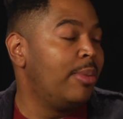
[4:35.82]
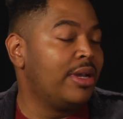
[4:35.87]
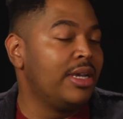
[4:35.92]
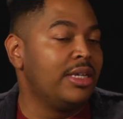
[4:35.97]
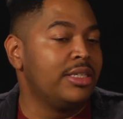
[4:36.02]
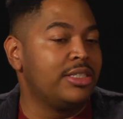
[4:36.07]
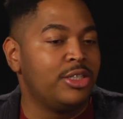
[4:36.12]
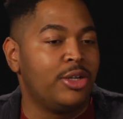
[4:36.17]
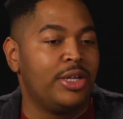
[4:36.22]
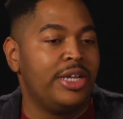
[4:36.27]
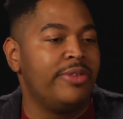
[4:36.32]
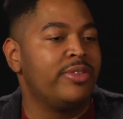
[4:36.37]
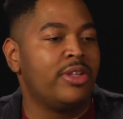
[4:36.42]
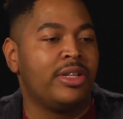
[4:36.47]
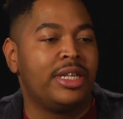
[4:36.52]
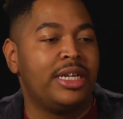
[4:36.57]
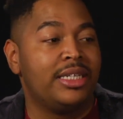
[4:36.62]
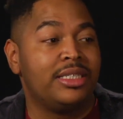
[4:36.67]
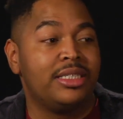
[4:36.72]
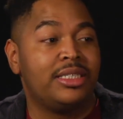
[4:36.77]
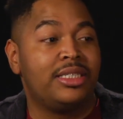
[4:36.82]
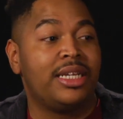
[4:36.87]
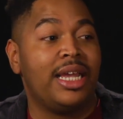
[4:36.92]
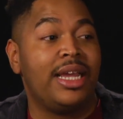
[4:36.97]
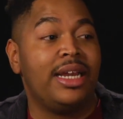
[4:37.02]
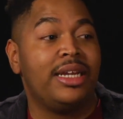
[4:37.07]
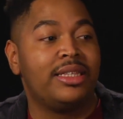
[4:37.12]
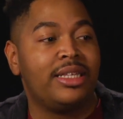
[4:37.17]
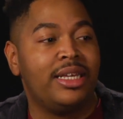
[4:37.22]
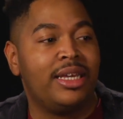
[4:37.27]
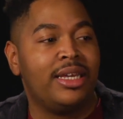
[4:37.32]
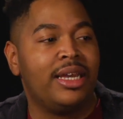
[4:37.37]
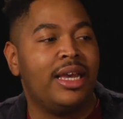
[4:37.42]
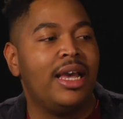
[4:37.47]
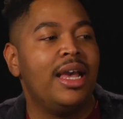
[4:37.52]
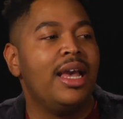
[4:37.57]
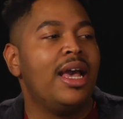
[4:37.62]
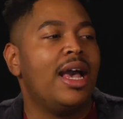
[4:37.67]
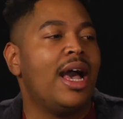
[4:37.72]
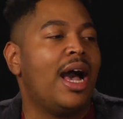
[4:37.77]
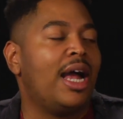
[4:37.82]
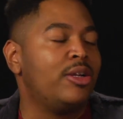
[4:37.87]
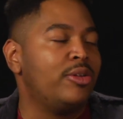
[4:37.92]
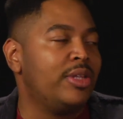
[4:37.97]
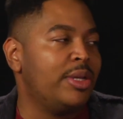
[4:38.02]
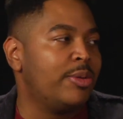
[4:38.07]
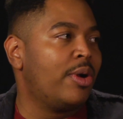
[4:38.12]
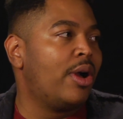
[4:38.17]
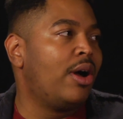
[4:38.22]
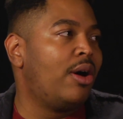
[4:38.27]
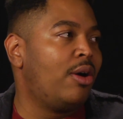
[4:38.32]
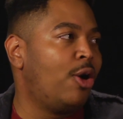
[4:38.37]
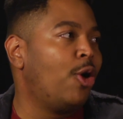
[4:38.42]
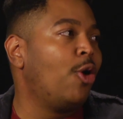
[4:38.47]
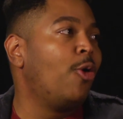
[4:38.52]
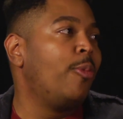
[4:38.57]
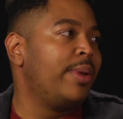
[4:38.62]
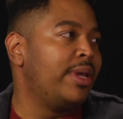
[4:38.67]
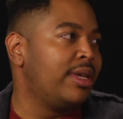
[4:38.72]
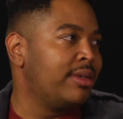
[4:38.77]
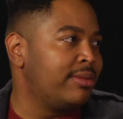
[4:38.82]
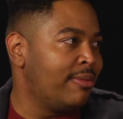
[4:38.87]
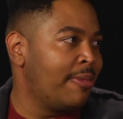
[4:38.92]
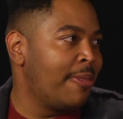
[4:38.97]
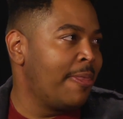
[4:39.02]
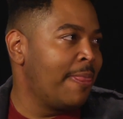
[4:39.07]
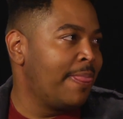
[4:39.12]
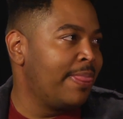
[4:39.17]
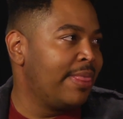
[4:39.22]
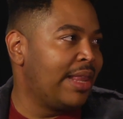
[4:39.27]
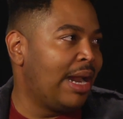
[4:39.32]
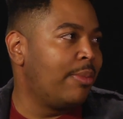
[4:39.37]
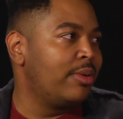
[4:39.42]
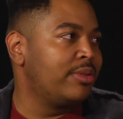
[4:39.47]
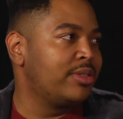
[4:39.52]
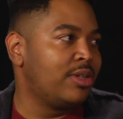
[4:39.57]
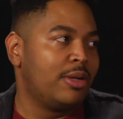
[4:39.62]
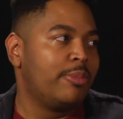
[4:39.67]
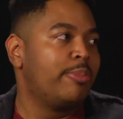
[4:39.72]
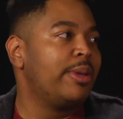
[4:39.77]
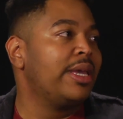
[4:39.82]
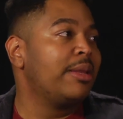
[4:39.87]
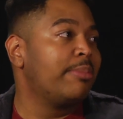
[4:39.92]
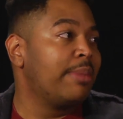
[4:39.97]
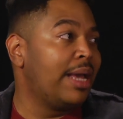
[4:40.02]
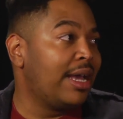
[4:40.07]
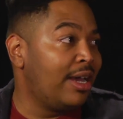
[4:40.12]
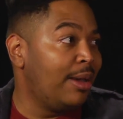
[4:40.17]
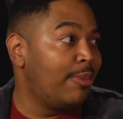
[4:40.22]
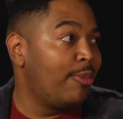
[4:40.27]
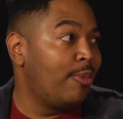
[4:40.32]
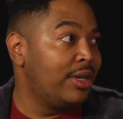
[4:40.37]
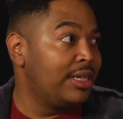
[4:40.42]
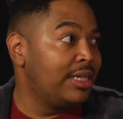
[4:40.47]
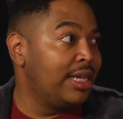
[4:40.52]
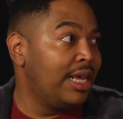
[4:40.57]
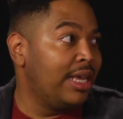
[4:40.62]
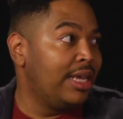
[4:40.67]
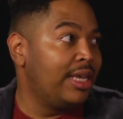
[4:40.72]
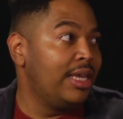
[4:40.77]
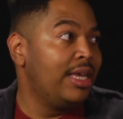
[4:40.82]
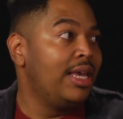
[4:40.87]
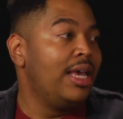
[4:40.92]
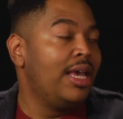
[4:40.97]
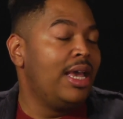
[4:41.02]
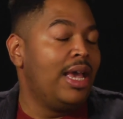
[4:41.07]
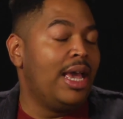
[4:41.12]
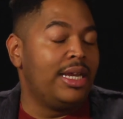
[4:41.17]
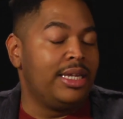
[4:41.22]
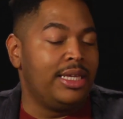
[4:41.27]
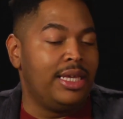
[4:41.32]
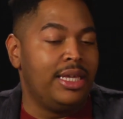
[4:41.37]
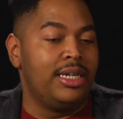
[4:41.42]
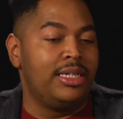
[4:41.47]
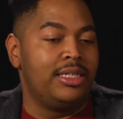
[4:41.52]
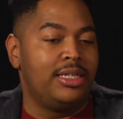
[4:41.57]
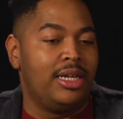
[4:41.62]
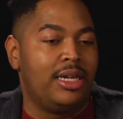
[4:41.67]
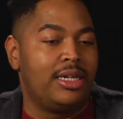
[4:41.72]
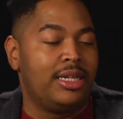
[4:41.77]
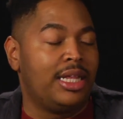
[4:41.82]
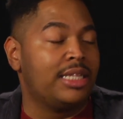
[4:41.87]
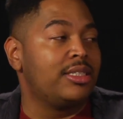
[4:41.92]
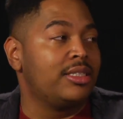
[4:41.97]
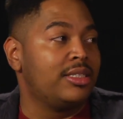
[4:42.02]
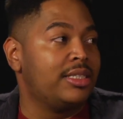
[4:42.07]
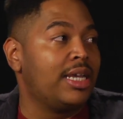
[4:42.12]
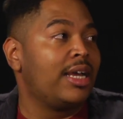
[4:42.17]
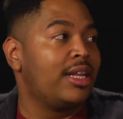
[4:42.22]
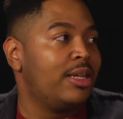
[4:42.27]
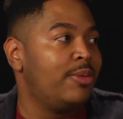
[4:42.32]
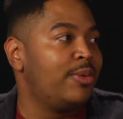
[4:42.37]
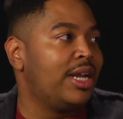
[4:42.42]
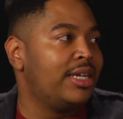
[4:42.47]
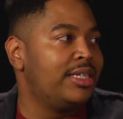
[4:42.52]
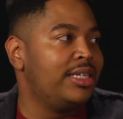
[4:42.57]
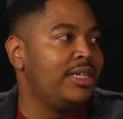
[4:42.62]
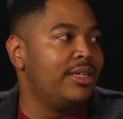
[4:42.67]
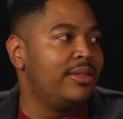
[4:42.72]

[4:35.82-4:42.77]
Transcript: Because, you know, even though they didn't say anything, I knew they were all hoping that I was going to pick it back up one day and get it done. That's exactly what I